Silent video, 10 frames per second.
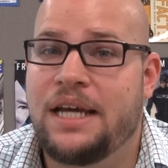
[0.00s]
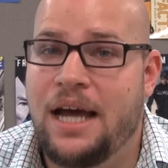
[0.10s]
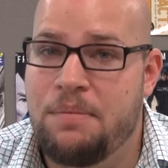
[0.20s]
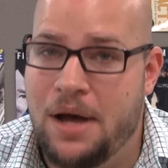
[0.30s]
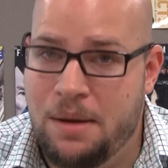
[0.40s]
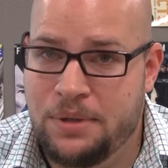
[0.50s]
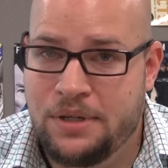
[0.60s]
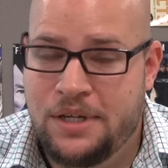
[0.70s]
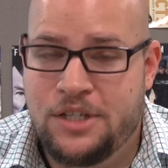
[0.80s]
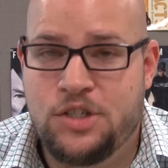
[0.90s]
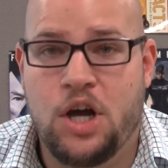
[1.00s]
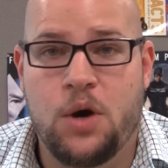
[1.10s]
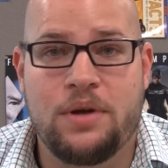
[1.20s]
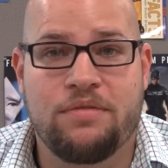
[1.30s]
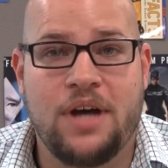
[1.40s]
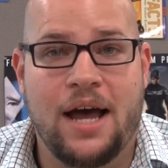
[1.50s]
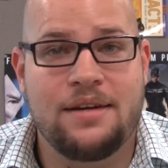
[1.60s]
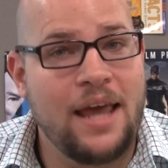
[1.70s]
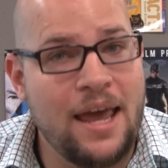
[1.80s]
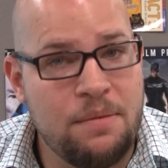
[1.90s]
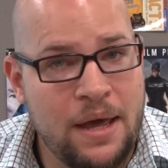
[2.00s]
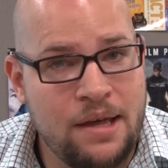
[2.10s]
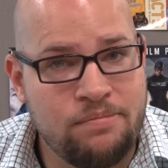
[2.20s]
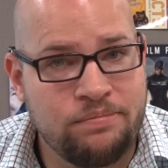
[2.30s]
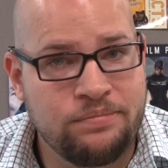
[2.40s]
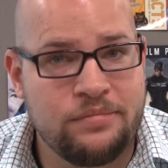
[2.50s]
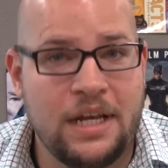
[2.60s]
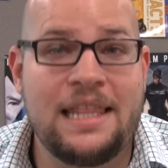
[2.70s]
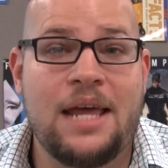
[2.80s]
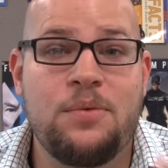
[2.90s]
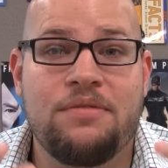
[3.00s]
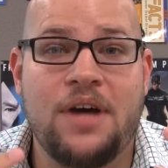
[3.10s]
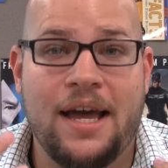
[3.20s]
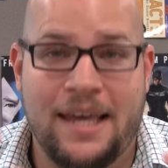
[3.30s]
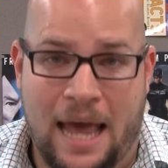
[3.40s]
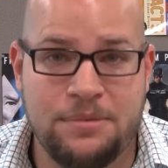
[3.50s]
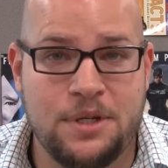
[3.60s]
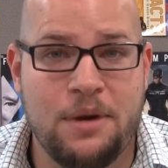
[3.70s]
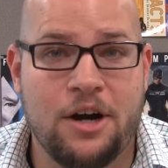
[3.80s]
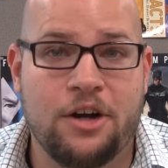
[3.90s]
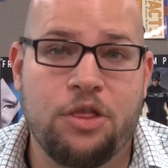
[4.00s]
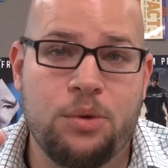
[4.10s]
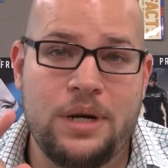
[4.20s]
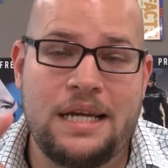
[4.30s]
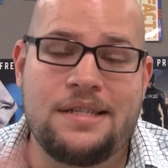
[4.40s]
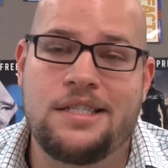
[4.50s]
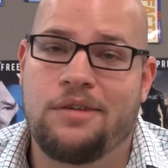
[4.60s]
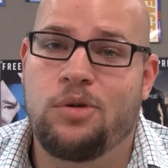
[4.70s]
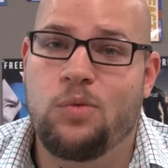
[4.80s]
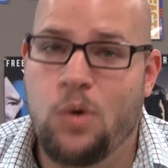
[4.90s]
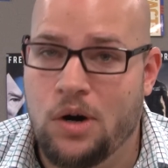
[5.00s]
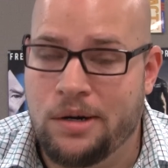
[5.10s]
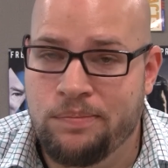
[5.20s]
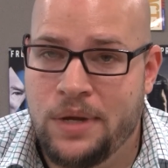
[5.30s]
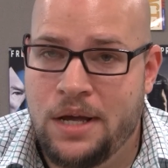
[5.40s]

to come up. So we've got Ant Man, and then we've got Captain America 3 Civil War.